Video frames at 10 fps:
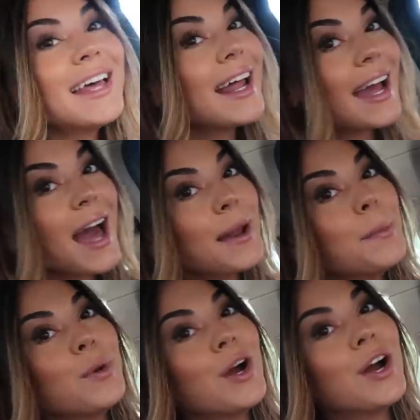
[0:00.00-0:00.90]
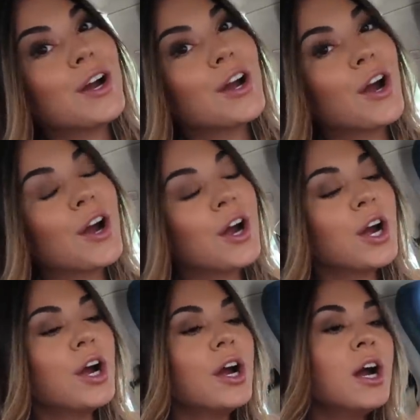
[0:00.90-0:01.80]
then I got
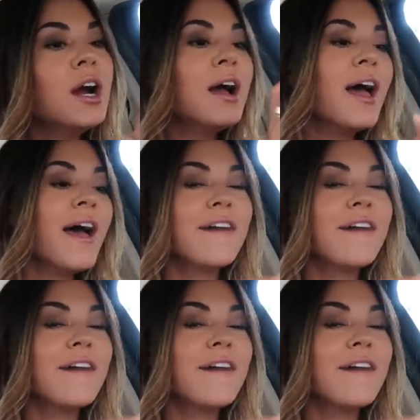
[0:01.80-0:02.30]
a burger.